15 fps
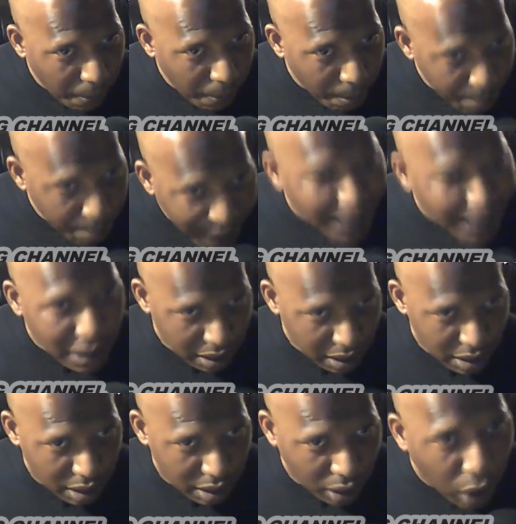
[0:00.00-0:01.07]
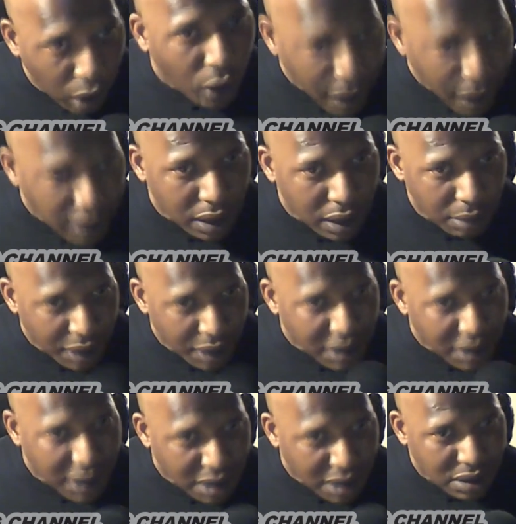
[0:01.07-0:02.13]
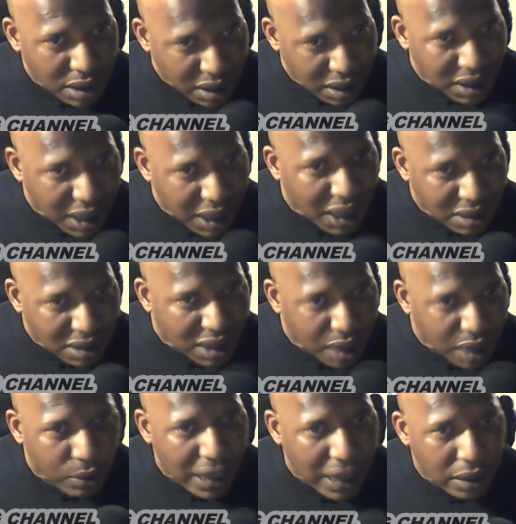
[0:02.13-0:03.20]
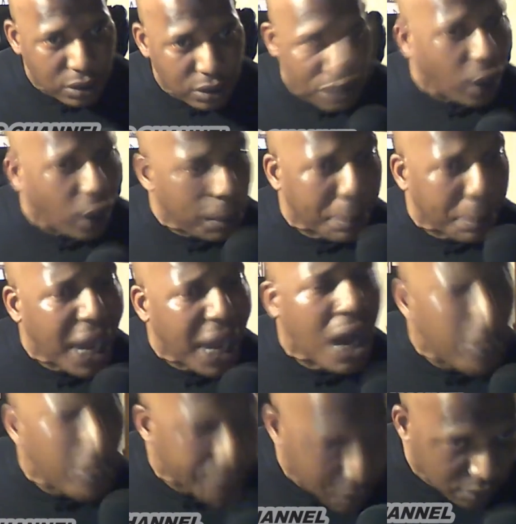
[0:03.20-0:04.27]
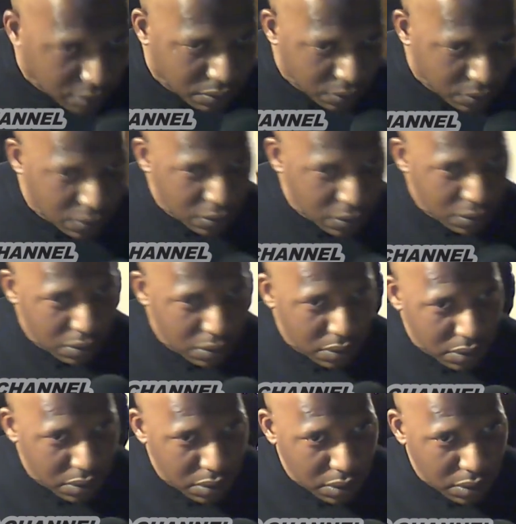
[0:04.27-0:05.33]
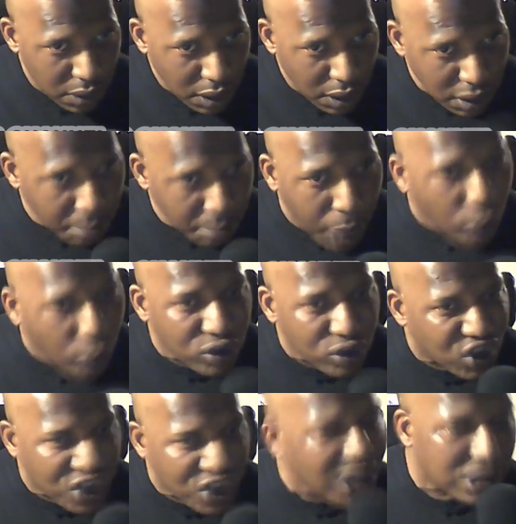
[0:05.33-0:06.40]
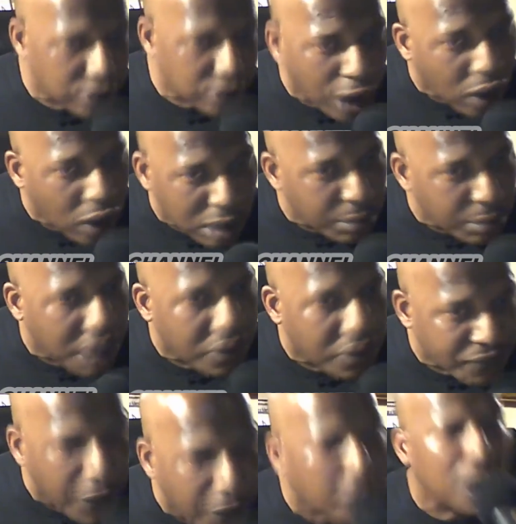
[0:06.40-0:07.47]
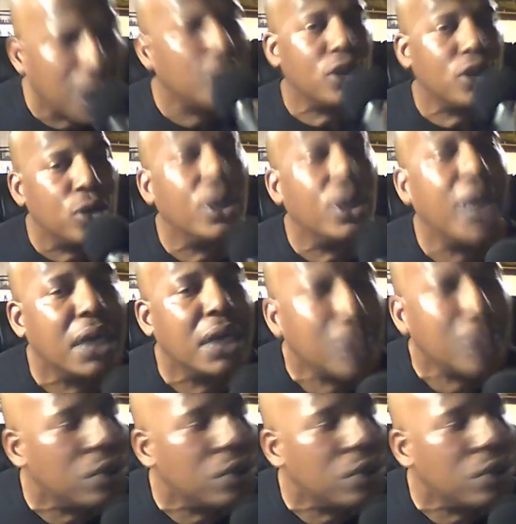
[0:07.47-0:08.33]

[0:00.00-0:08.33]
bet on him against a Deontay Wilder. Tony Bellevue, the most shit-talking motherfucker in the